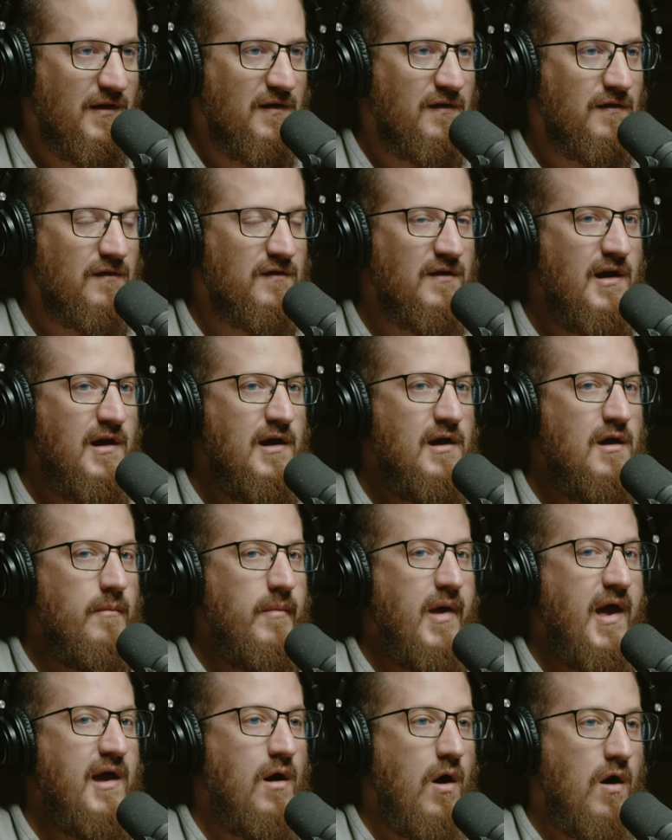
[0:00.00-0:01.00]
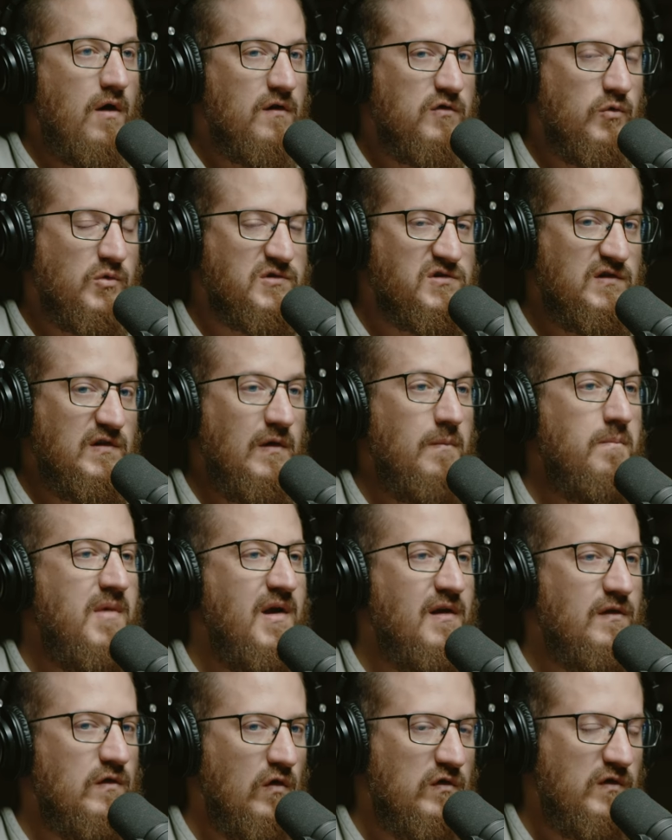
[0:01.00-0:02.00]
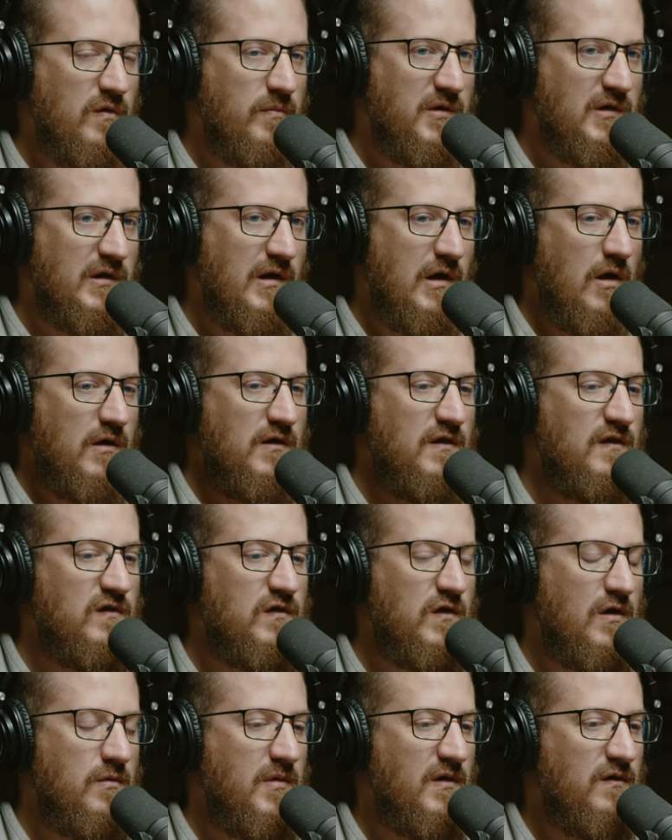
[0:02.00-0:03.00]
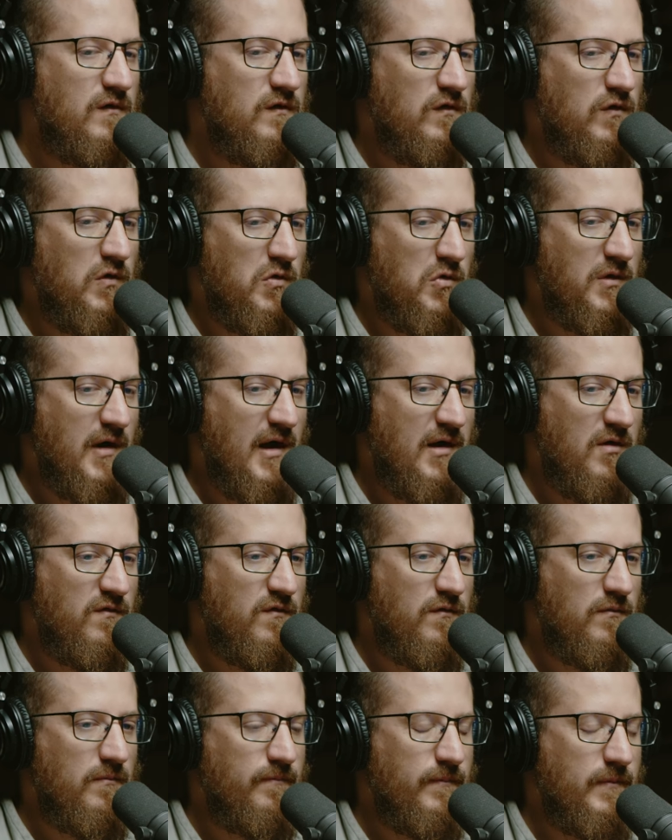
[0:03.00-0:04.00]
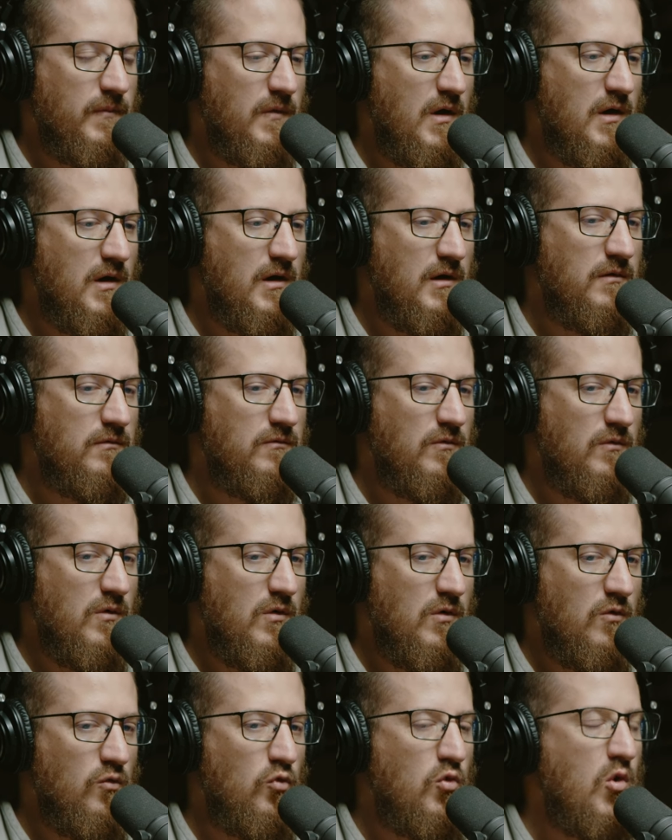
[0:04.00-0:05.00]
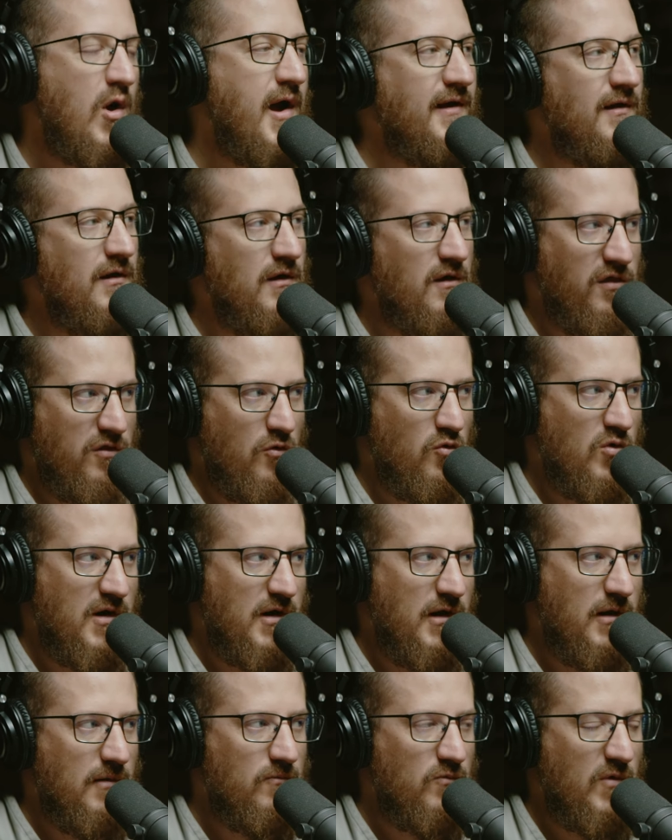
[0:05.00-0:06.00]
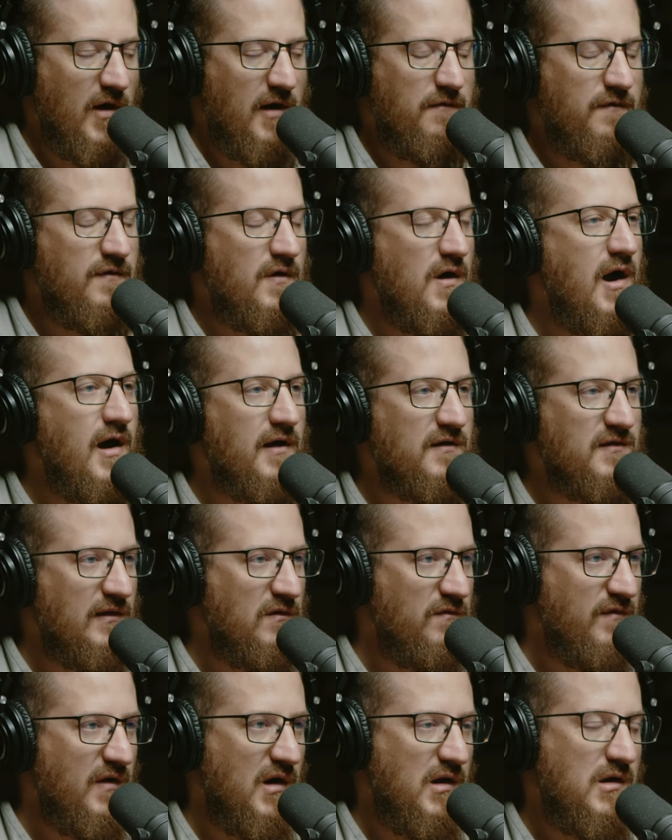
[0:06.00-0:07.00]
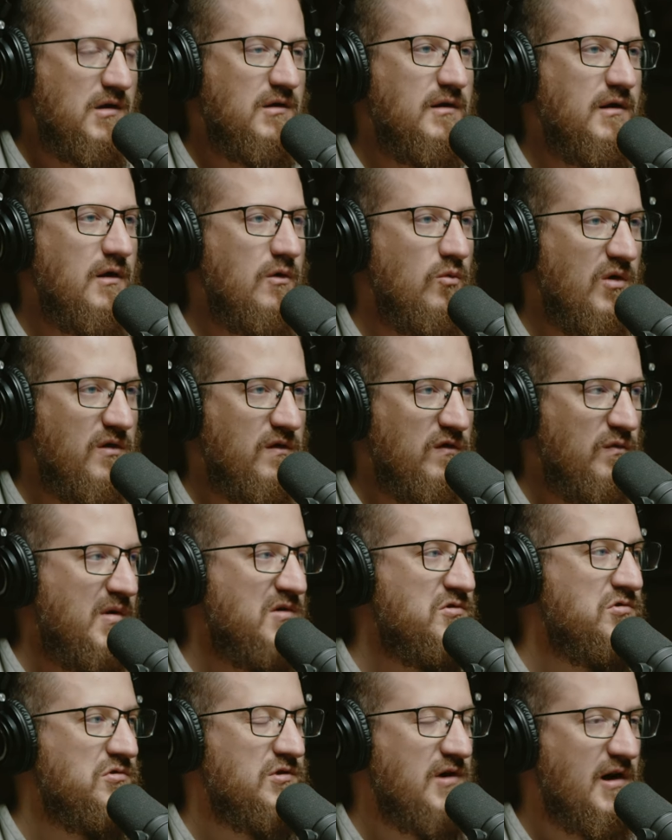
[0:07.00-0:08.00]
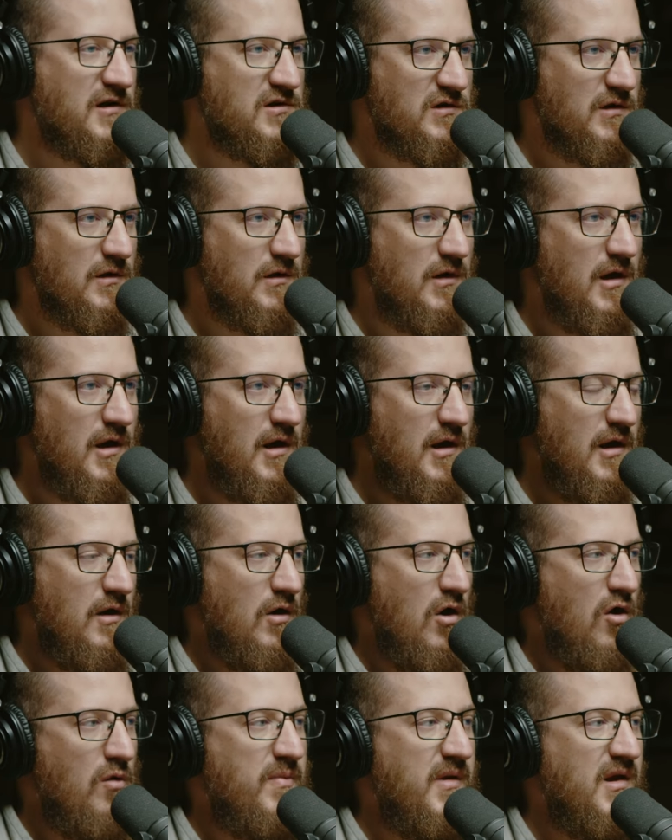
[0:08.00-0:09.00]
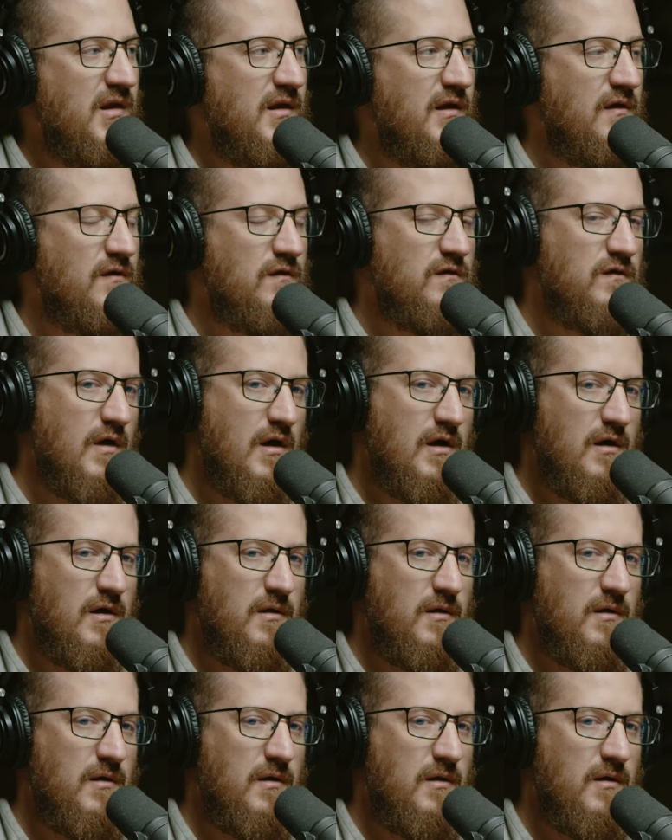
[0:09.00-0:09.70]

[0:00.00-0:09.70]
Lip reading: things, and also which submits ultimately our discernment to kind of right authority, right? For us, that's very clear with spiritual direction, obedience,